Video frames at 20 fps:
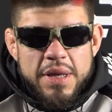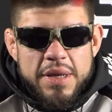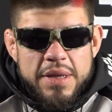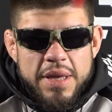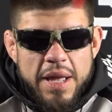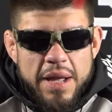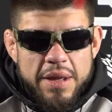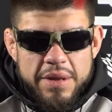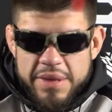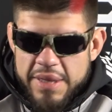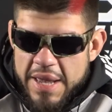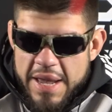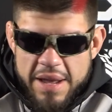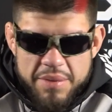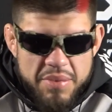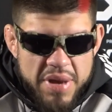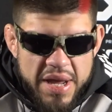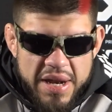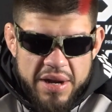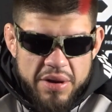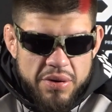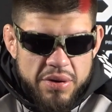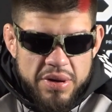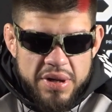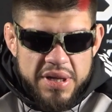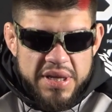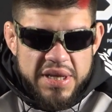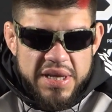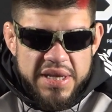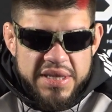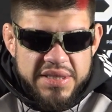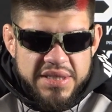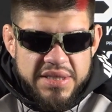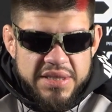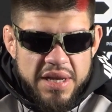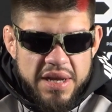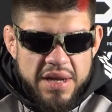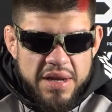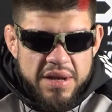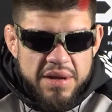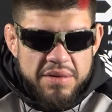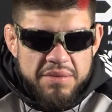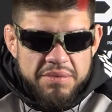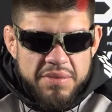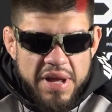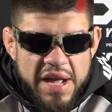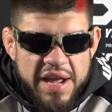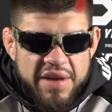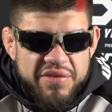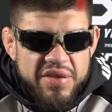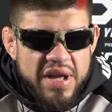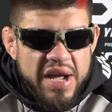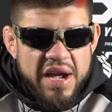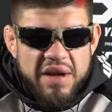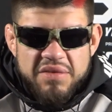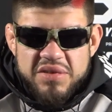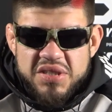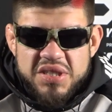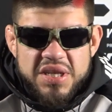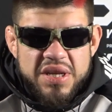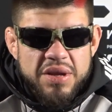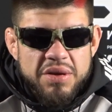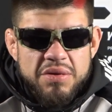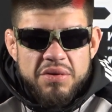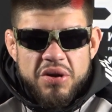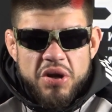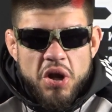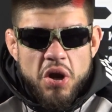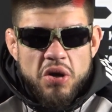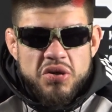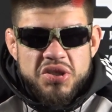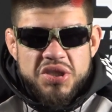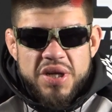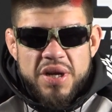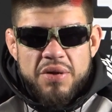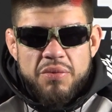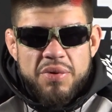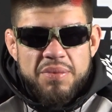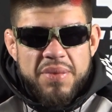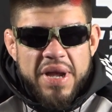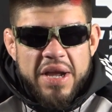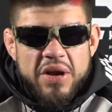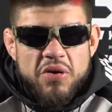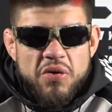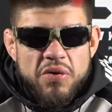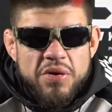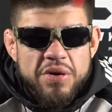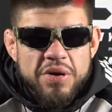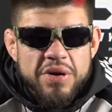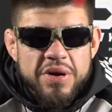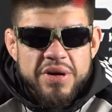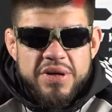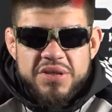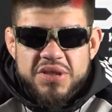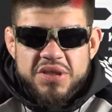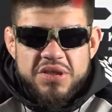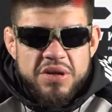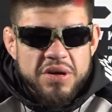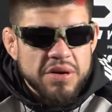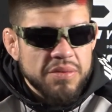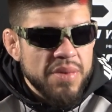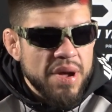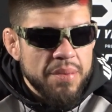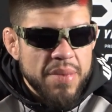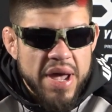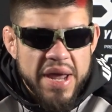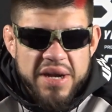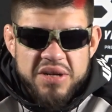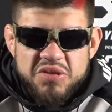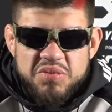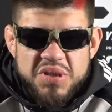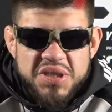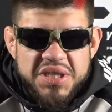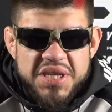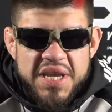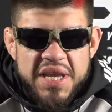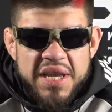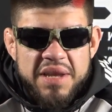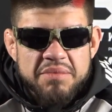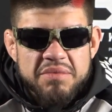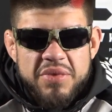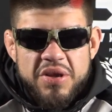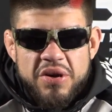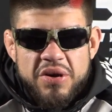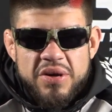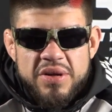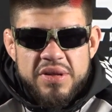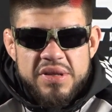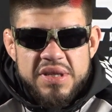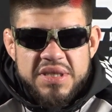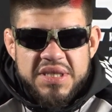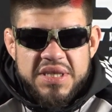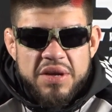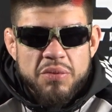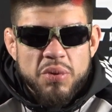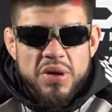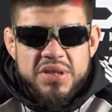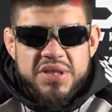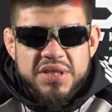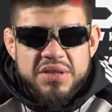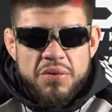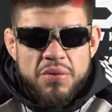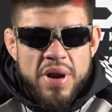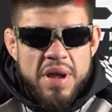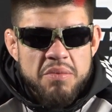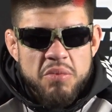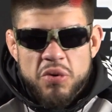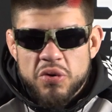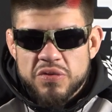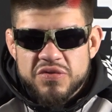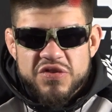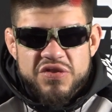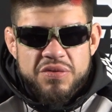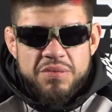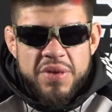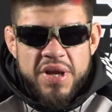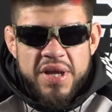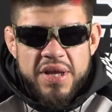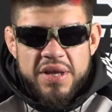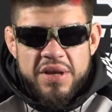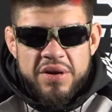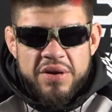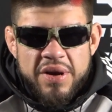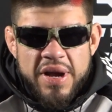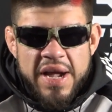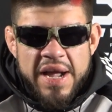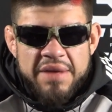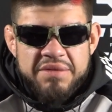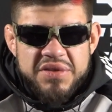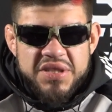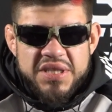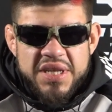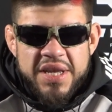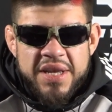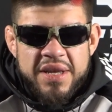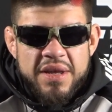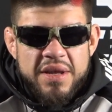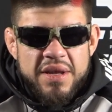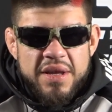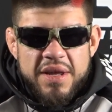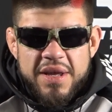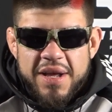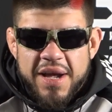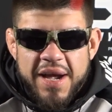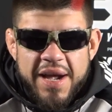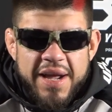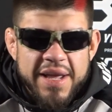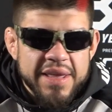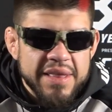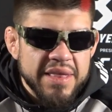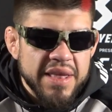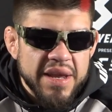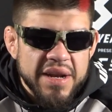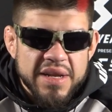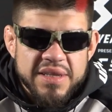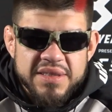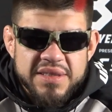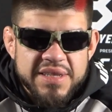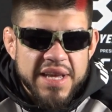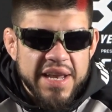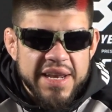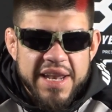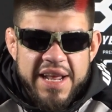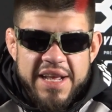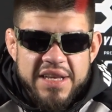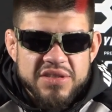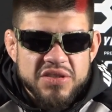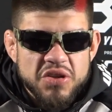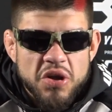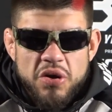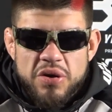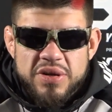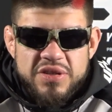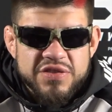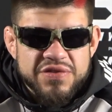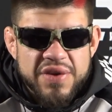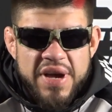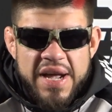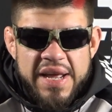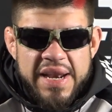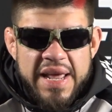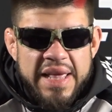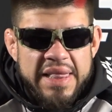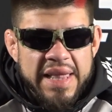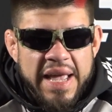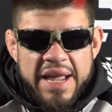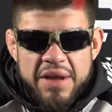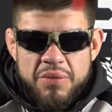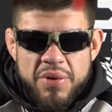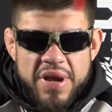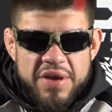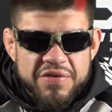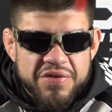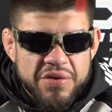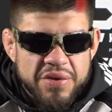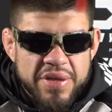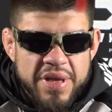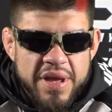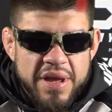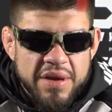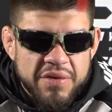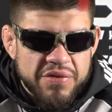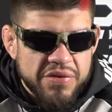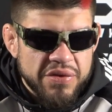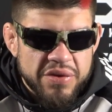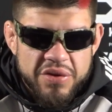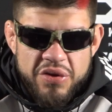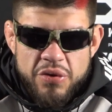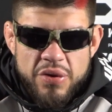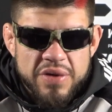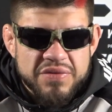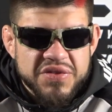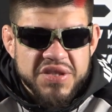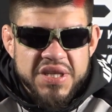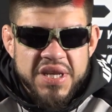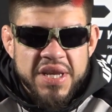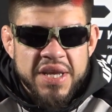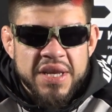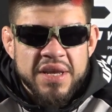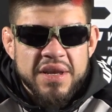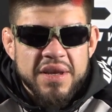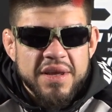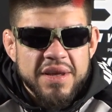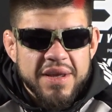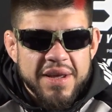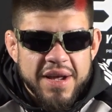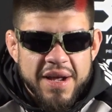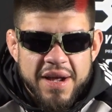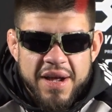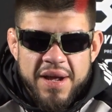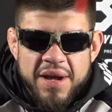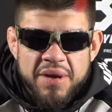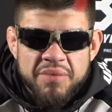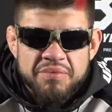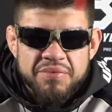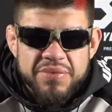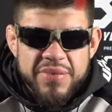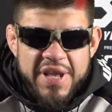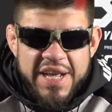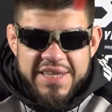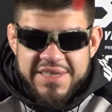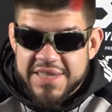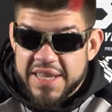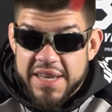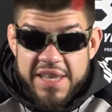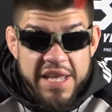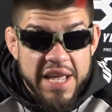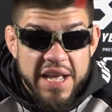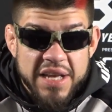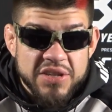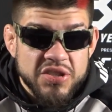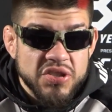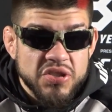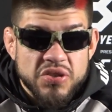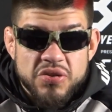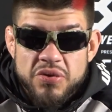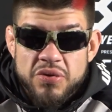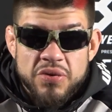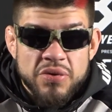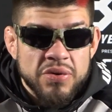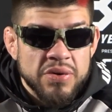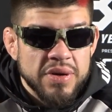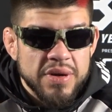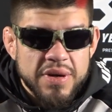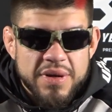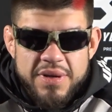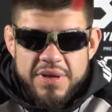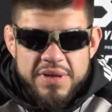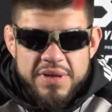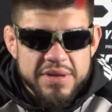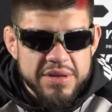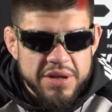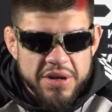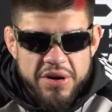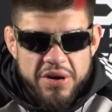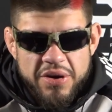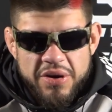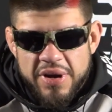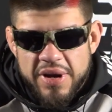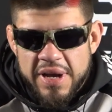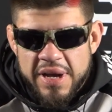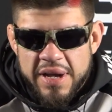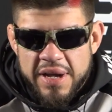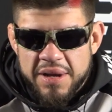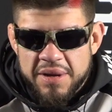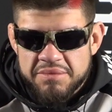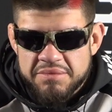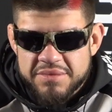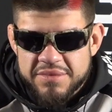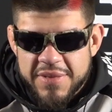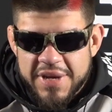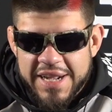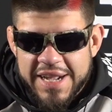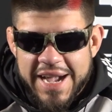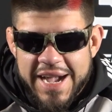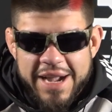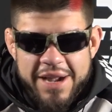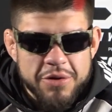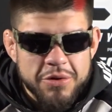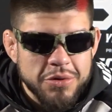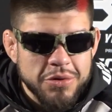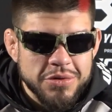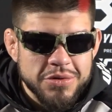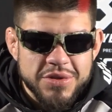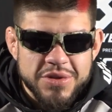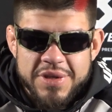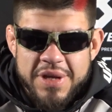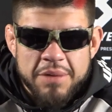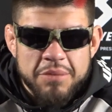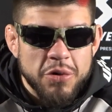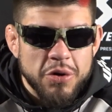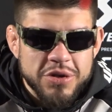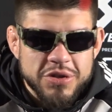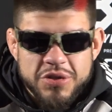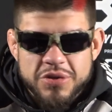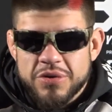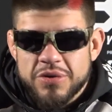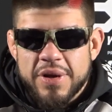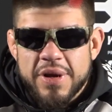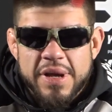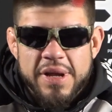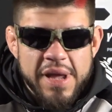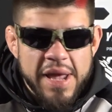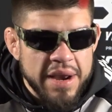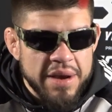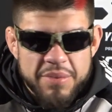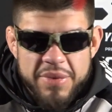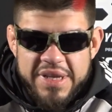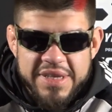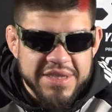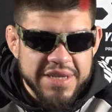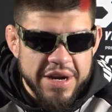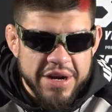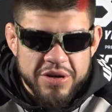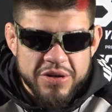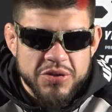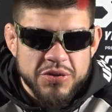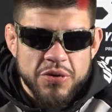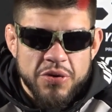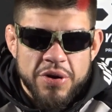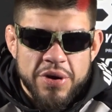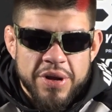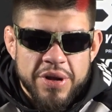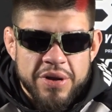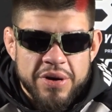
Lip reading: Yeah, man. I have to obviously negotiate with my corners, you know, my management team, you know, see what's the right moves for me. You know, I did a 10 days notice fight at lightweight for the UFC. I said yes to, you know, a guy who's, I'm going to enemy territory.